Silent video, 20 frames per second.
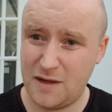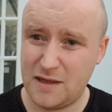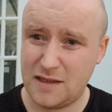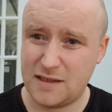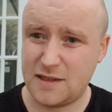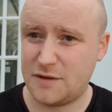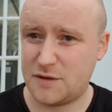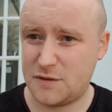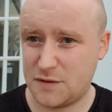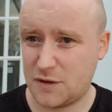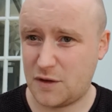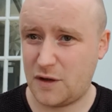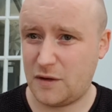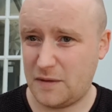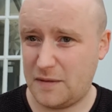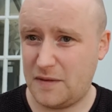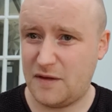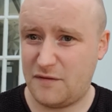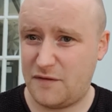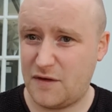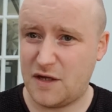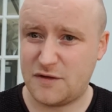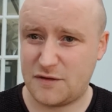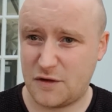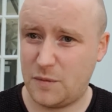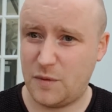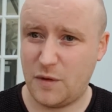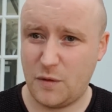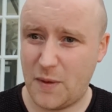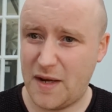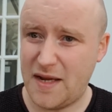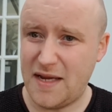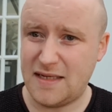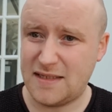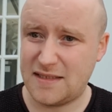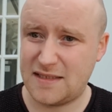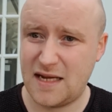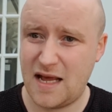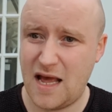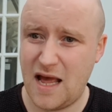So this was all in the first couple of weeks.